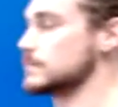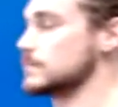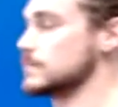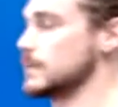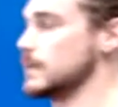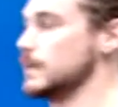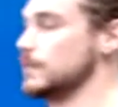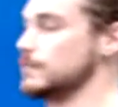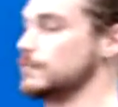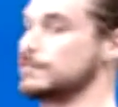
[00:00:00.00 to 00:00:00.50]

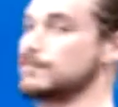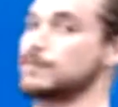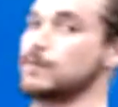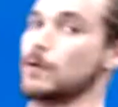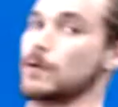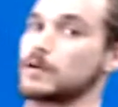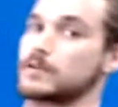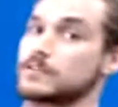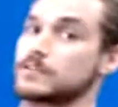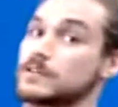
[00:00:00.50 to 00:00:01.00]
And
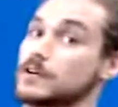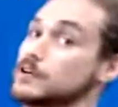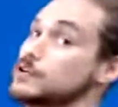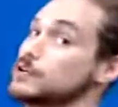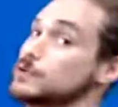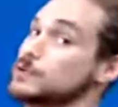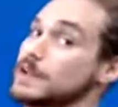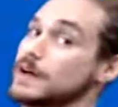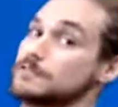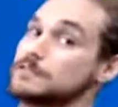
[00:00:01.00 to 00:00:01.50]
force a
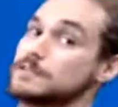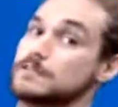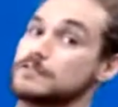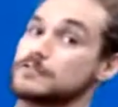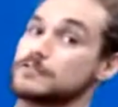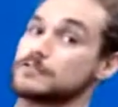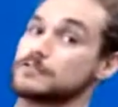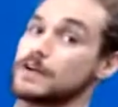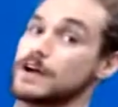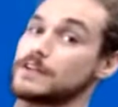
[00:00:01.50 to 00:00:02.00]
new level of
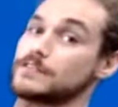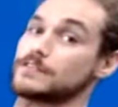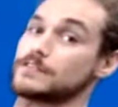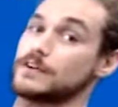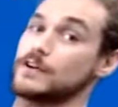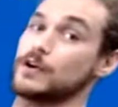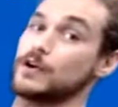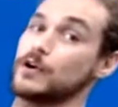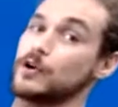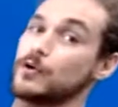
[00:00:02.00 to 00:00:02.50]
stretch
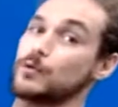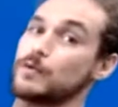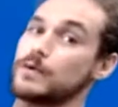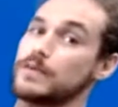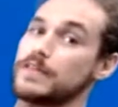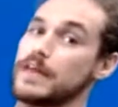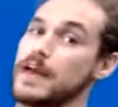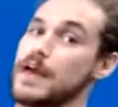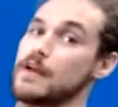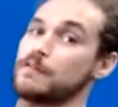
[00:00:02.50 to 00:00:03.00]
with
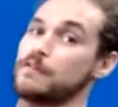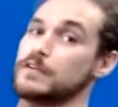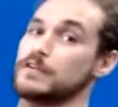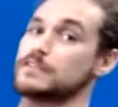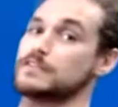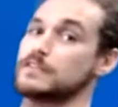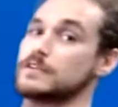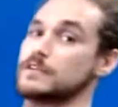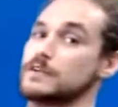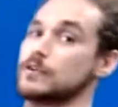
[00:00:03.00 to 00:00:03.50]
every
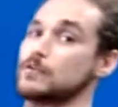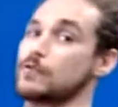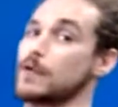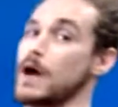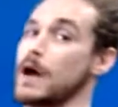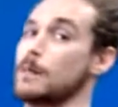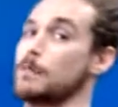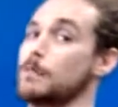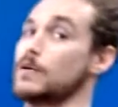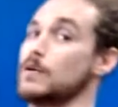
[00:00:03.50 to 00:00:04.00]
single
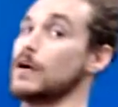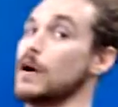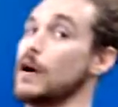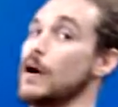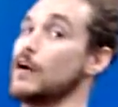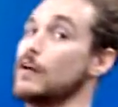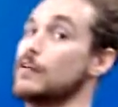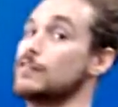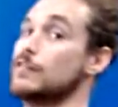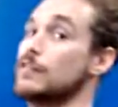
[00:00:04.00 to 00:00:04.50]
rep
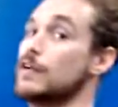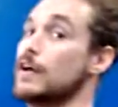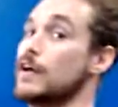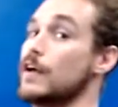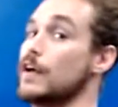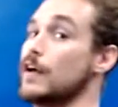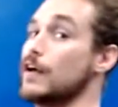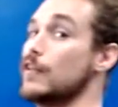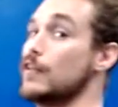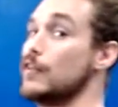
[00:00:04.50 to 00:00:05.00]
of
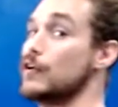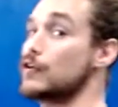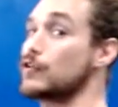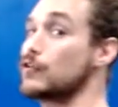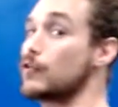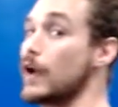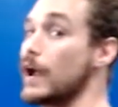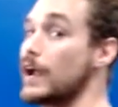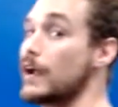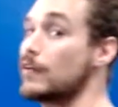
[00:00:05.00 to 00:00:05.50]
the
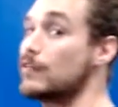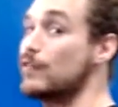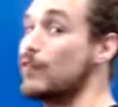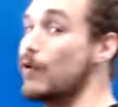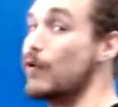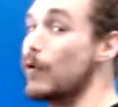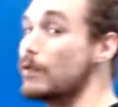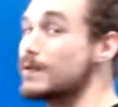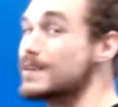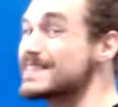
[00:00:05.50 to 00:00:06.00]
crank
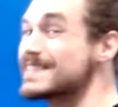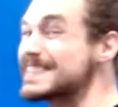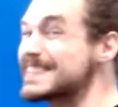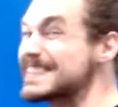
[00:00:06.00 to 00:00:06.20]
forward.